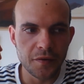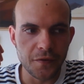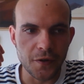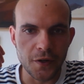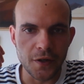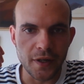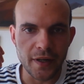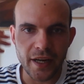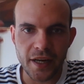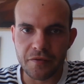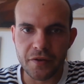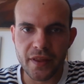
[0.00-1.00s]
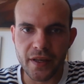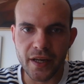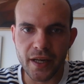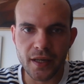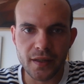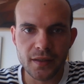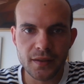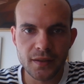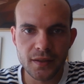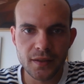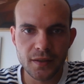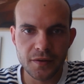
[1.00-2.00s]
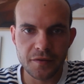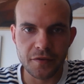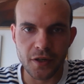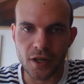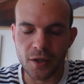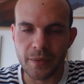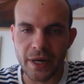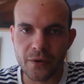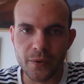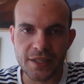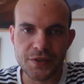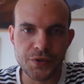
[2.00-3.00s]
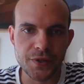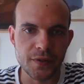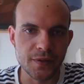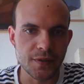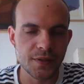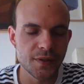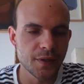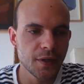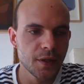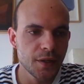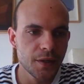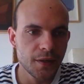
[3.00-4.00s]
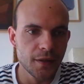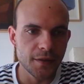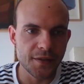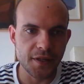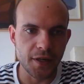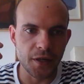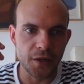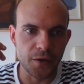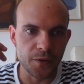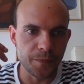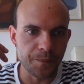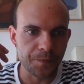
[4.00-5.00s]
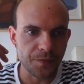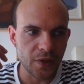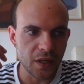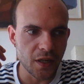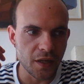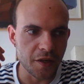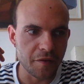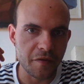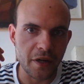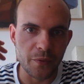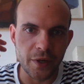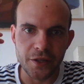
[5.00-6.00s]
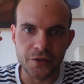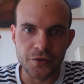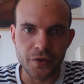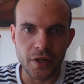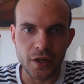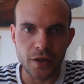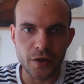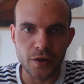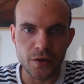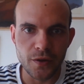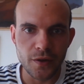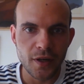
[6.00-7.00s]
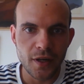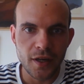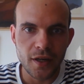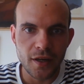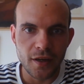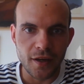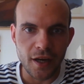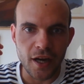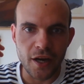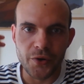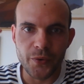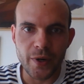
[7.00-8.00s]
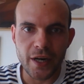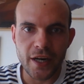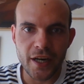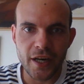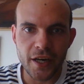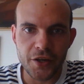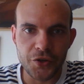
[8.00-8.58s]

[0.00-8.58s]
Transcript: for everything, for all my questions. So if I wanted to know how do I